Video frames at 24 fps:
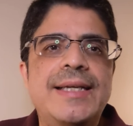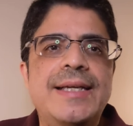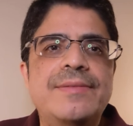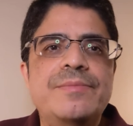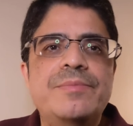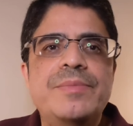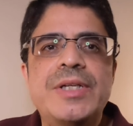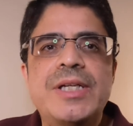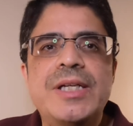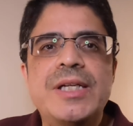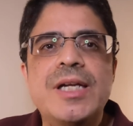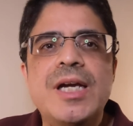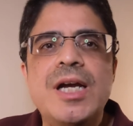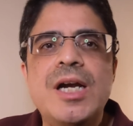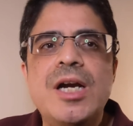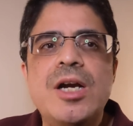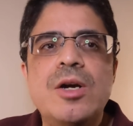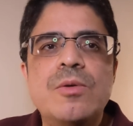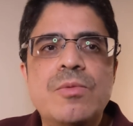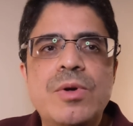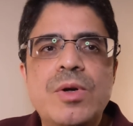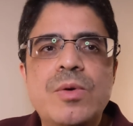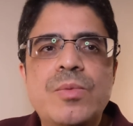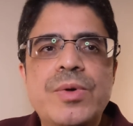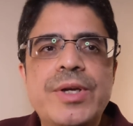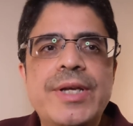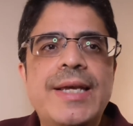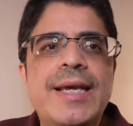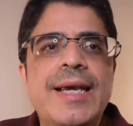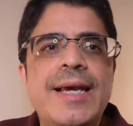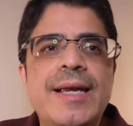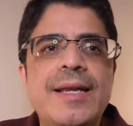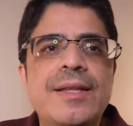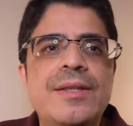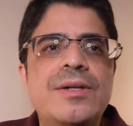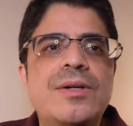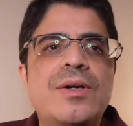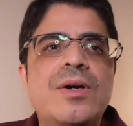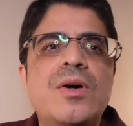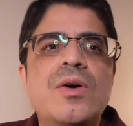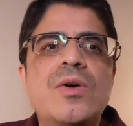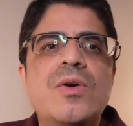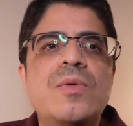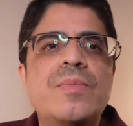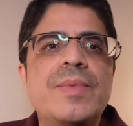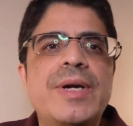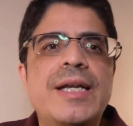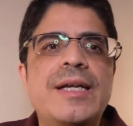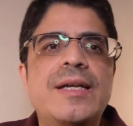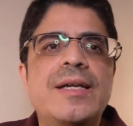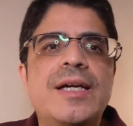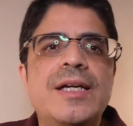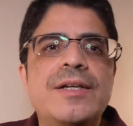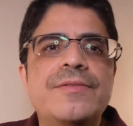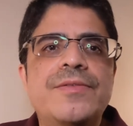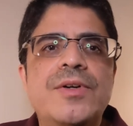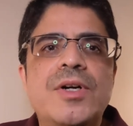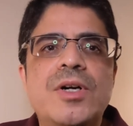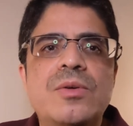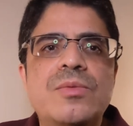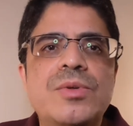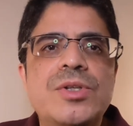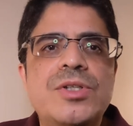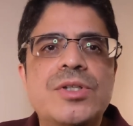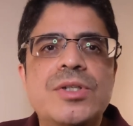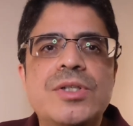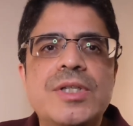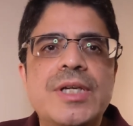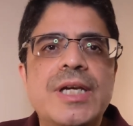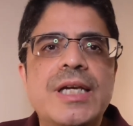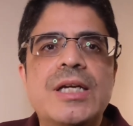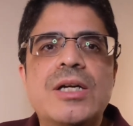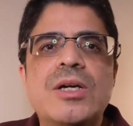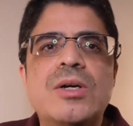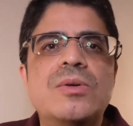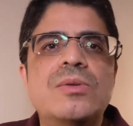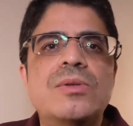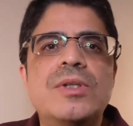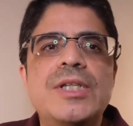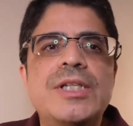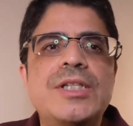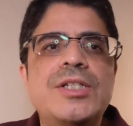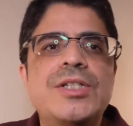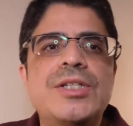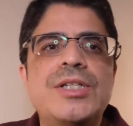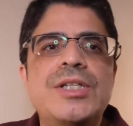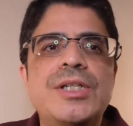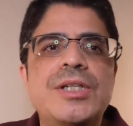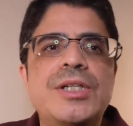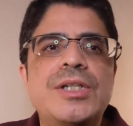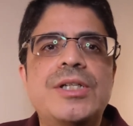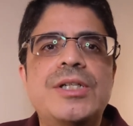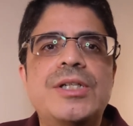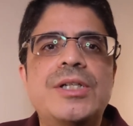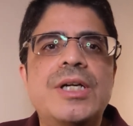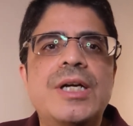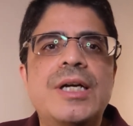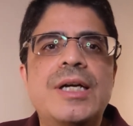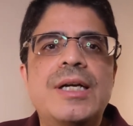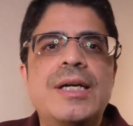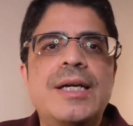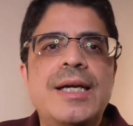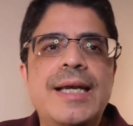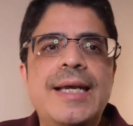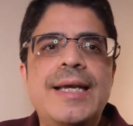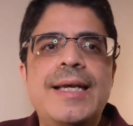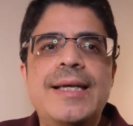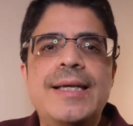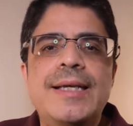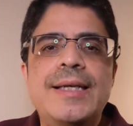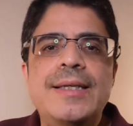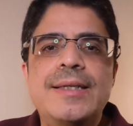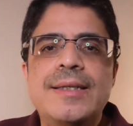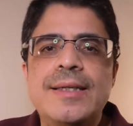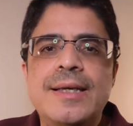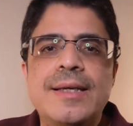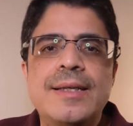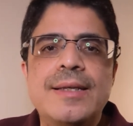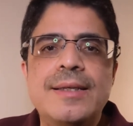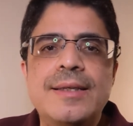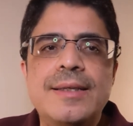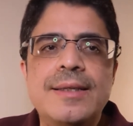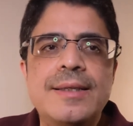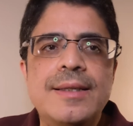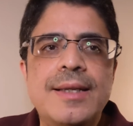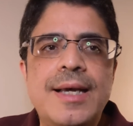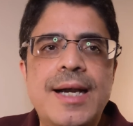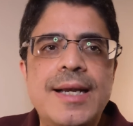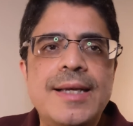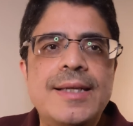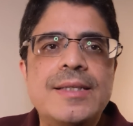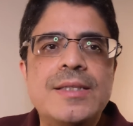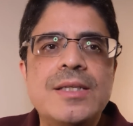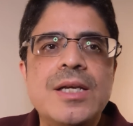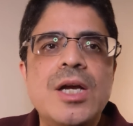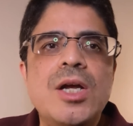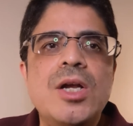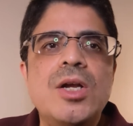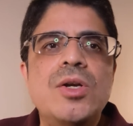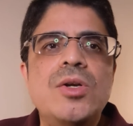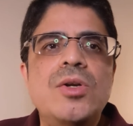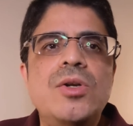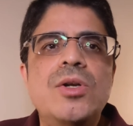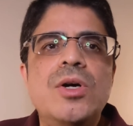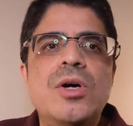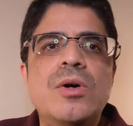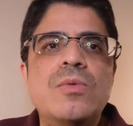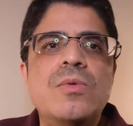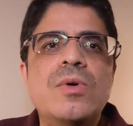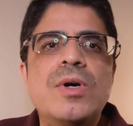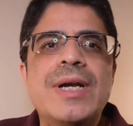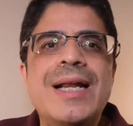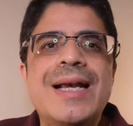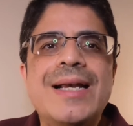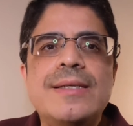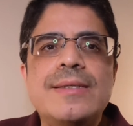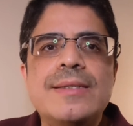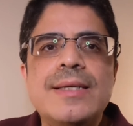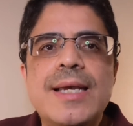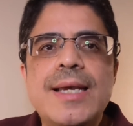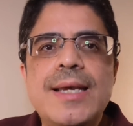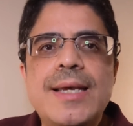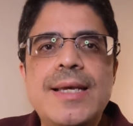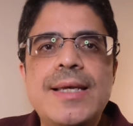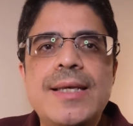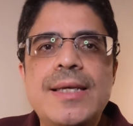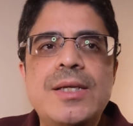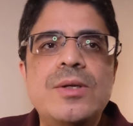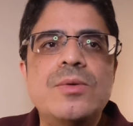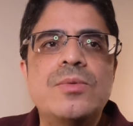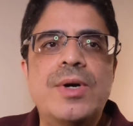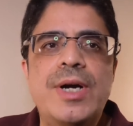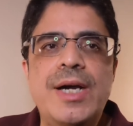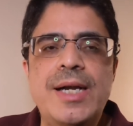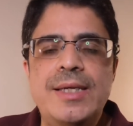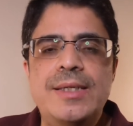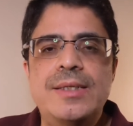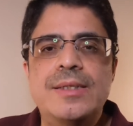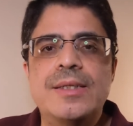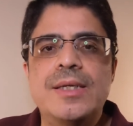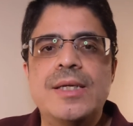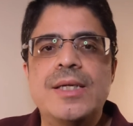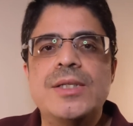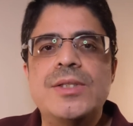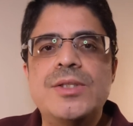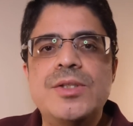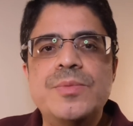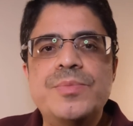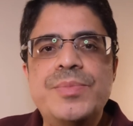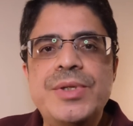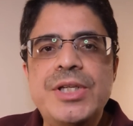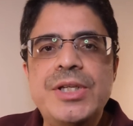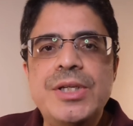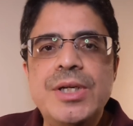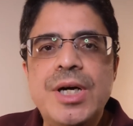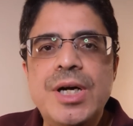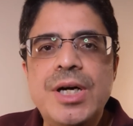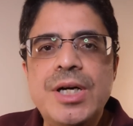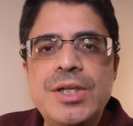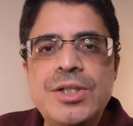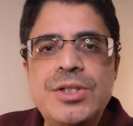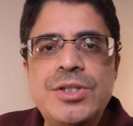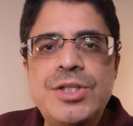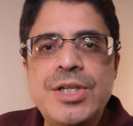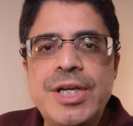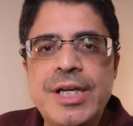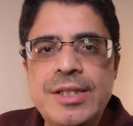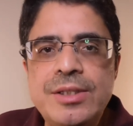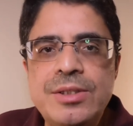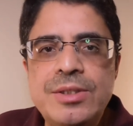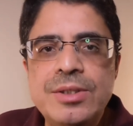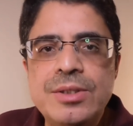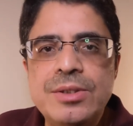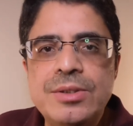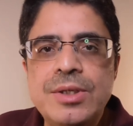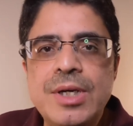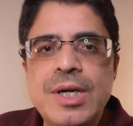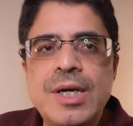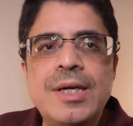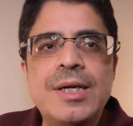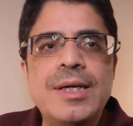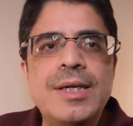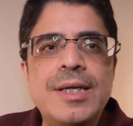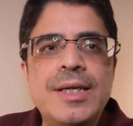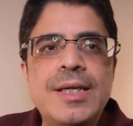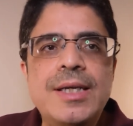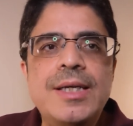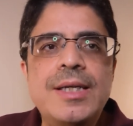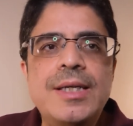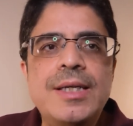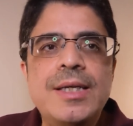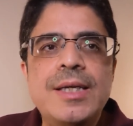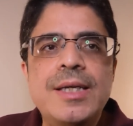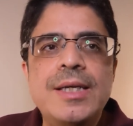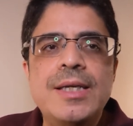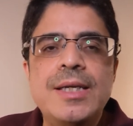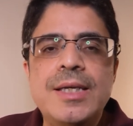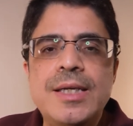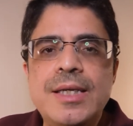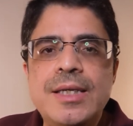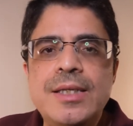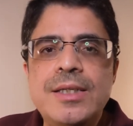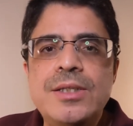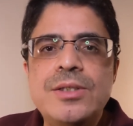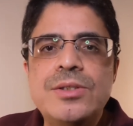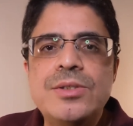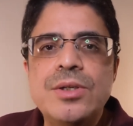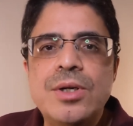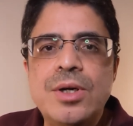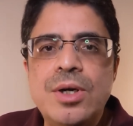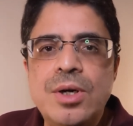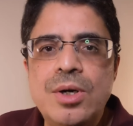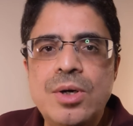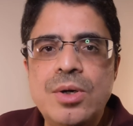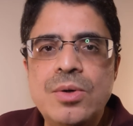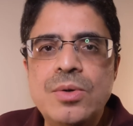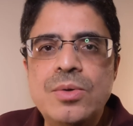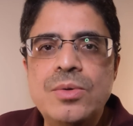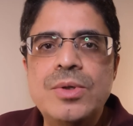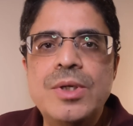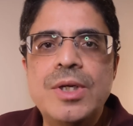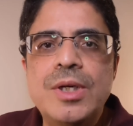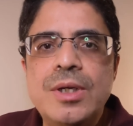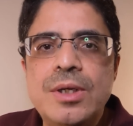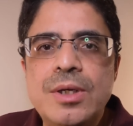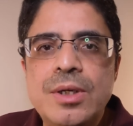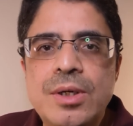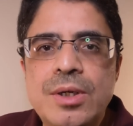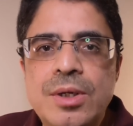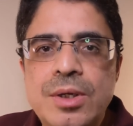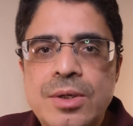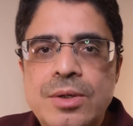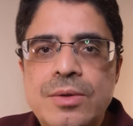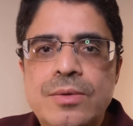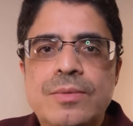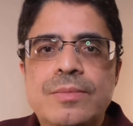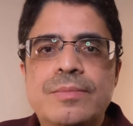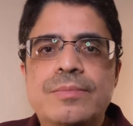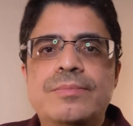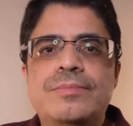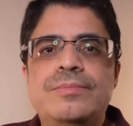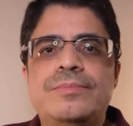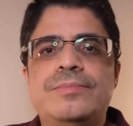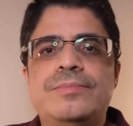have been, when we gather home at nightfall, we should take only cheer and light. No one has any right to be ungentle in his own home.